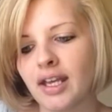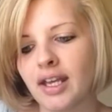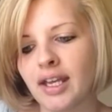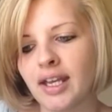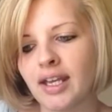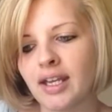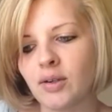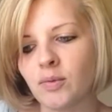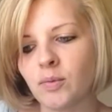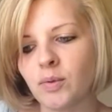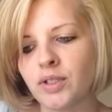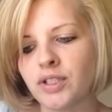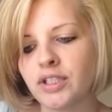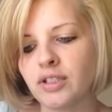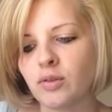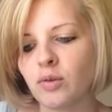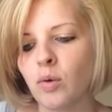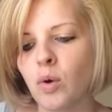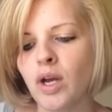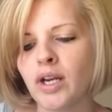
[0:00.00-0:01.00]
And we
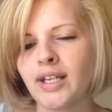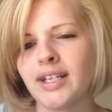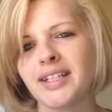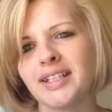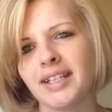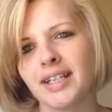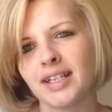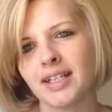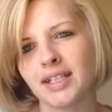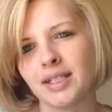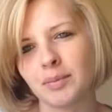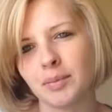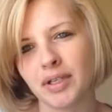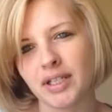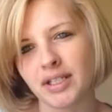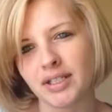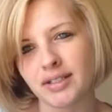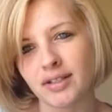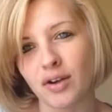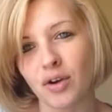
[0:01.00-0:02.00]
didn't want to get
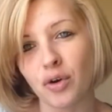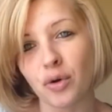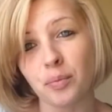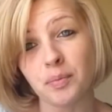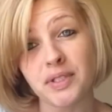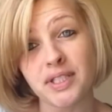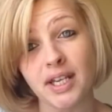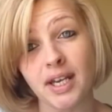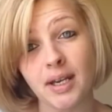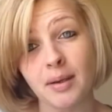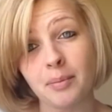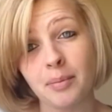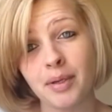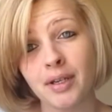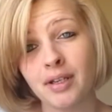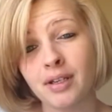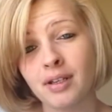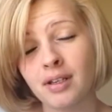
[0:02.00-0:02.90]
anybody's hopes up